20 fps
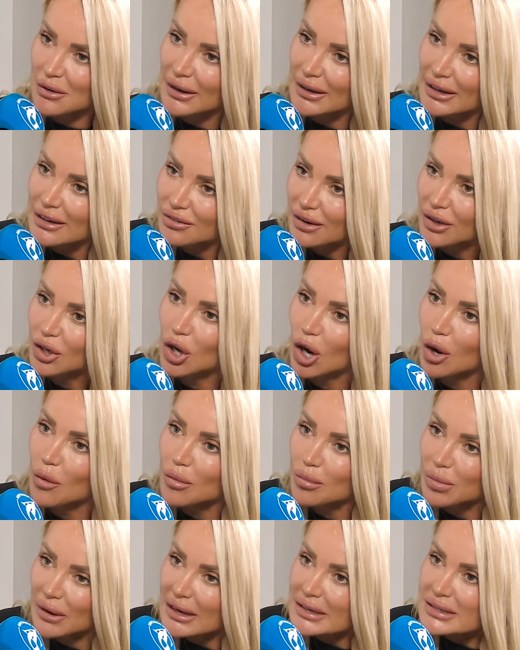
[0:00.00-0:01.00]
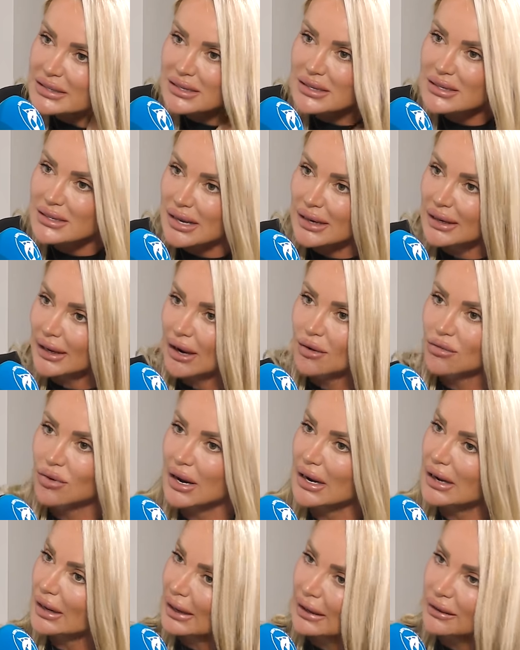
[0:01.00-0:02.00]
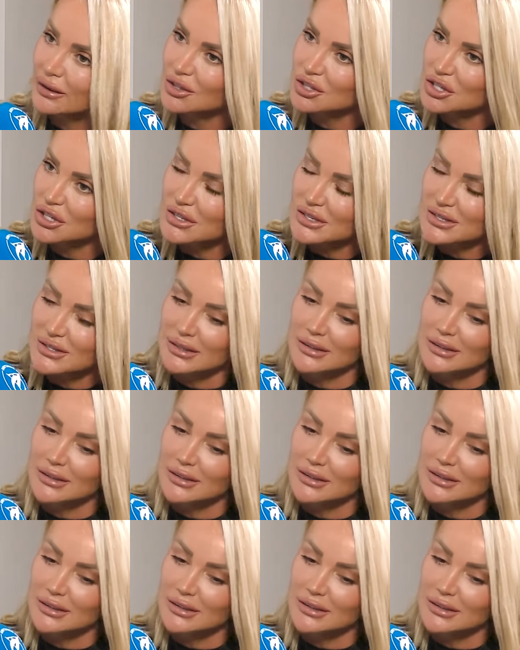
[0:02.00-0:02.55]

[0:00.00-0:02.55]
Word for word: Like if I go with places, I'd get really anxious,